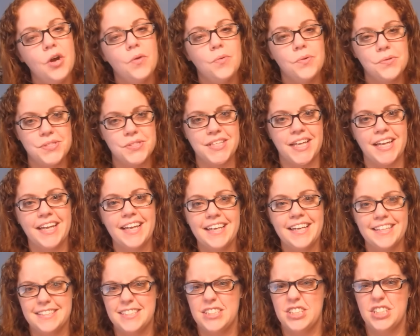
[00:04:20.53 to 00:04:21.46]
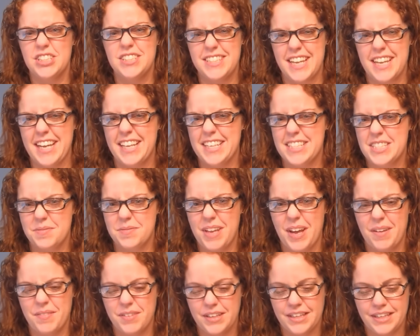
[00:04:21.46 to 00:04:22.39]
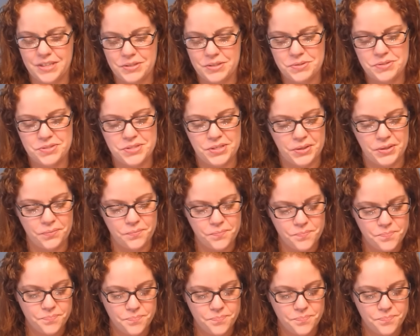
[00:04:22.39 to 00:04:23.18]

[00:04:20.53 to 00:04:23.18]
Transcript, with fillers: we'll see. It's just taking some time to get used to.